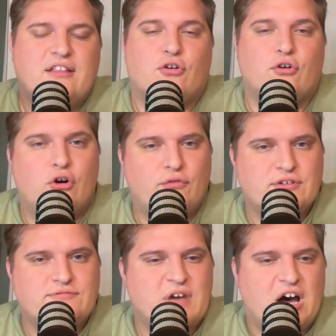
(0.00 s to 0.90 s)

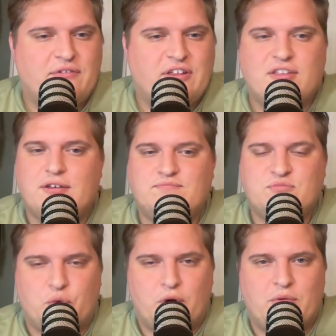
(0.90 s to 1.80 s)
Turnovers, obviously,
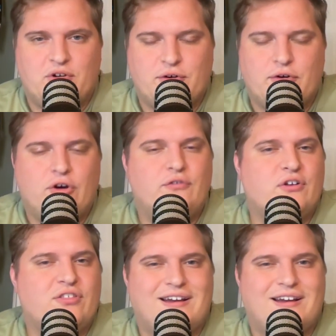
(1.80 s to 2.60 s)
21 turnovers.